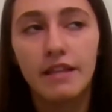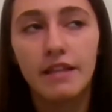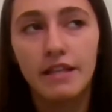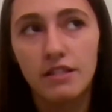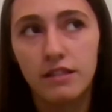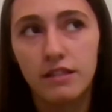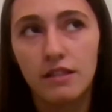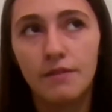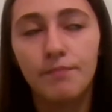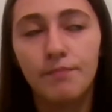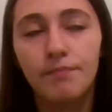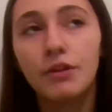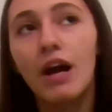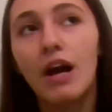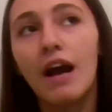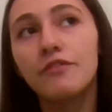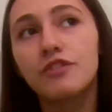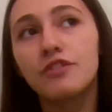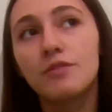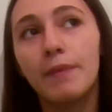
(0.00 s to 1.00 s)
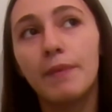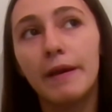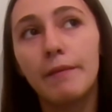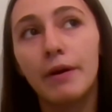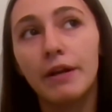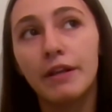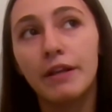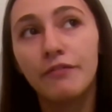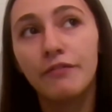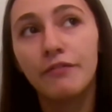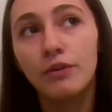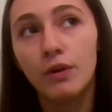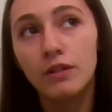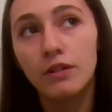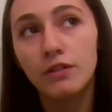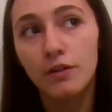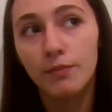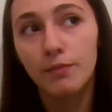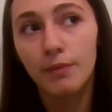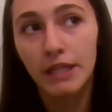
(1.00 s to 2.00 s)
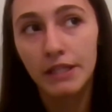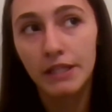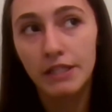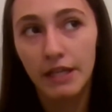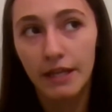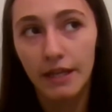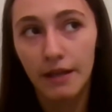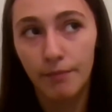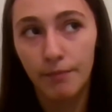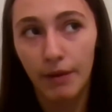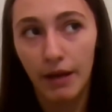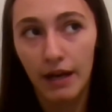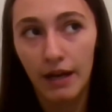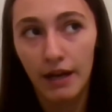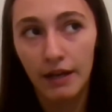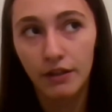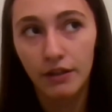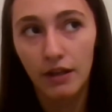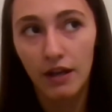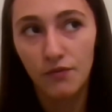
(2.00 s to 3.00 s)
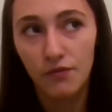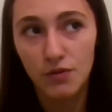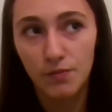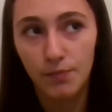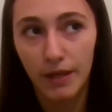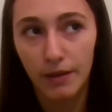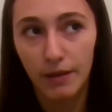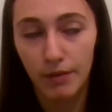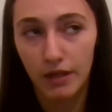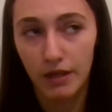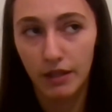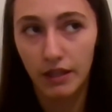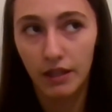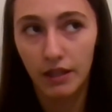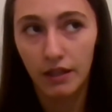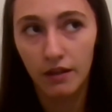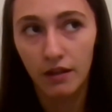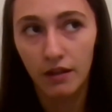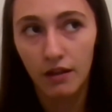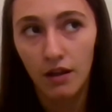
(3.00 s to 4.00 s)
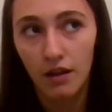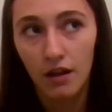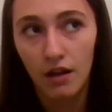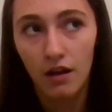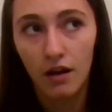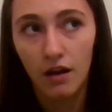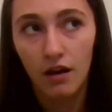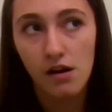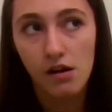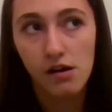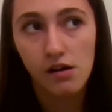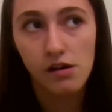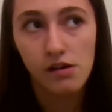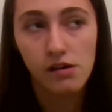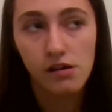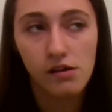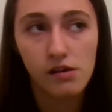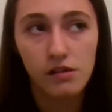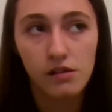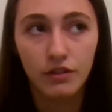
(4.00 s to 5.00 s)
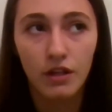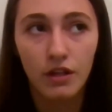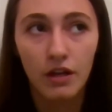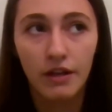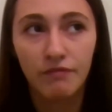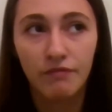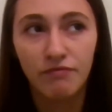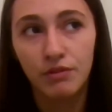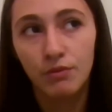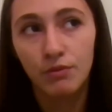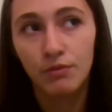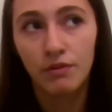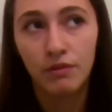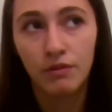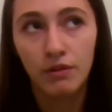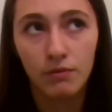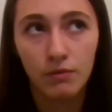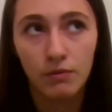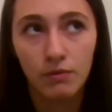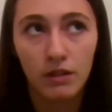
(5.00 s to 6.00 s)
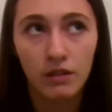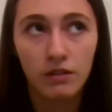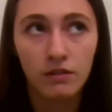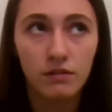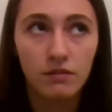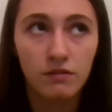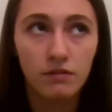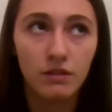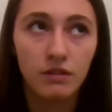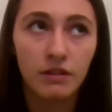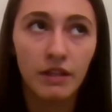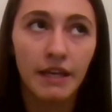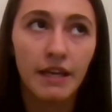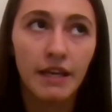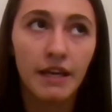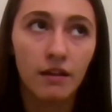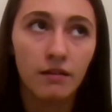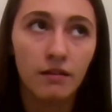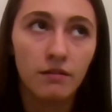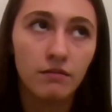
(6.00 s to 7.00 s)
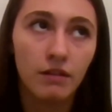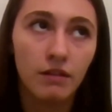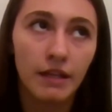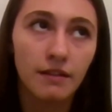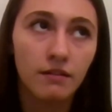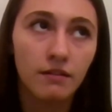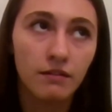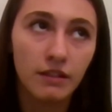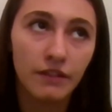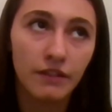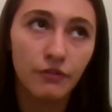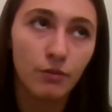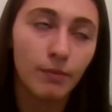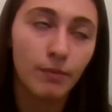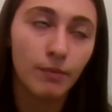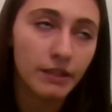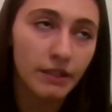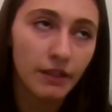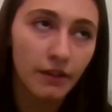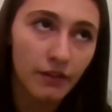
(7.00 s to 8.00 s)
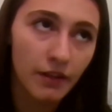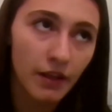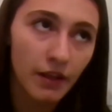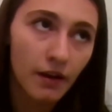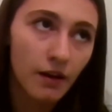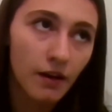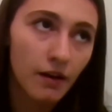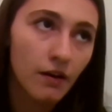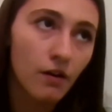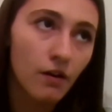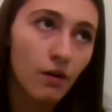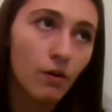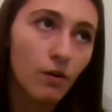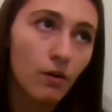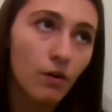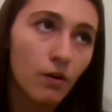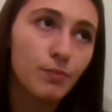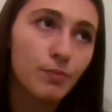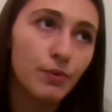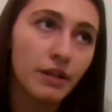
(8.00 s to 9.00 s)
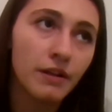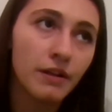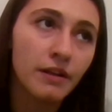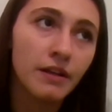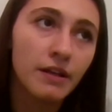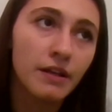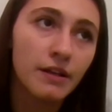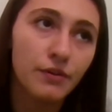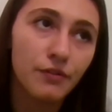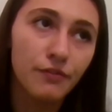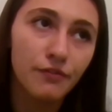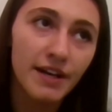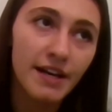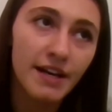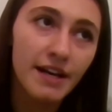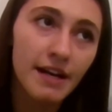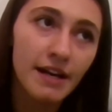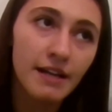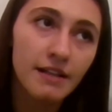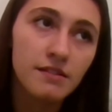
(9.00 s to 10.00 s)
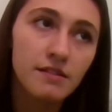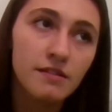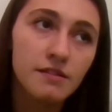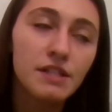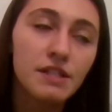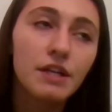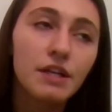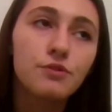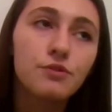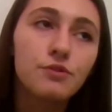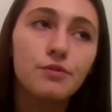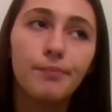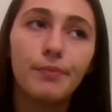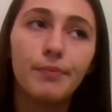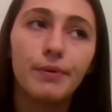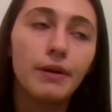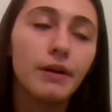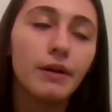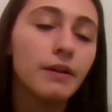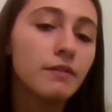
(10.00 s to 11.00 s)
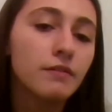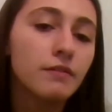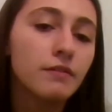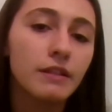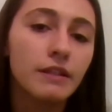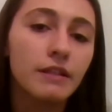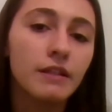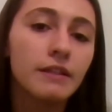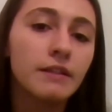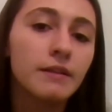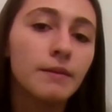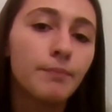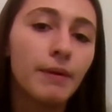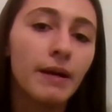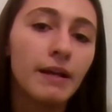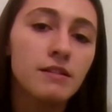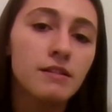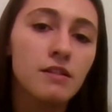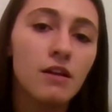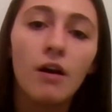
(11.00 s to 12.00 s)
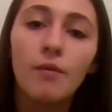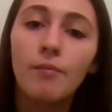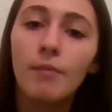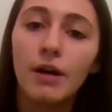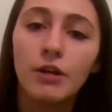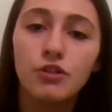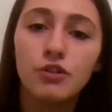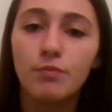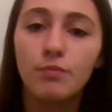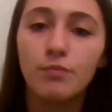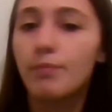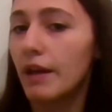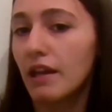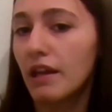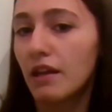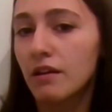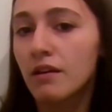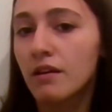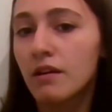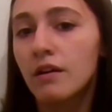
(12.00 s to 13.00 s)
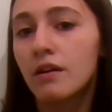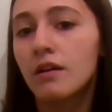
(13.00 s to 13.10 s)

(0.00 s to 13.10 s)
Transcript: they just. You have to pay money if you want your body to get back. You have to pay money. Uh, you, if you, you want, they can like leave your body there, or to put it in a crevasse, to burn. It depends how much you pay.